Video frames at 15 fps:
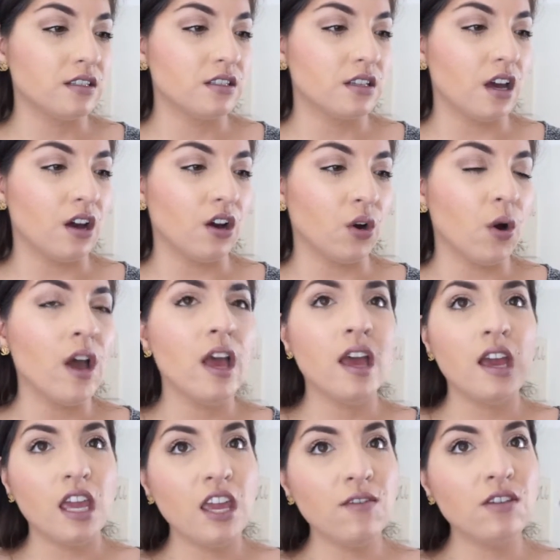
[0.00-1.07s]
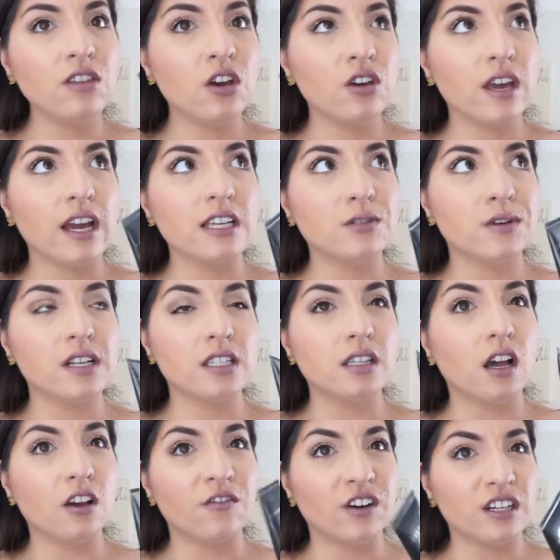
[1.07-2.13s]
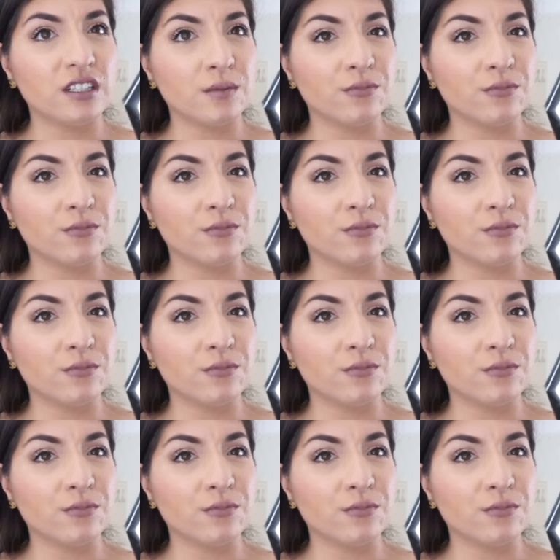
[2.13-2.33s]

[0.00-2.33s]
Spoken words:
So even though you guys already saw first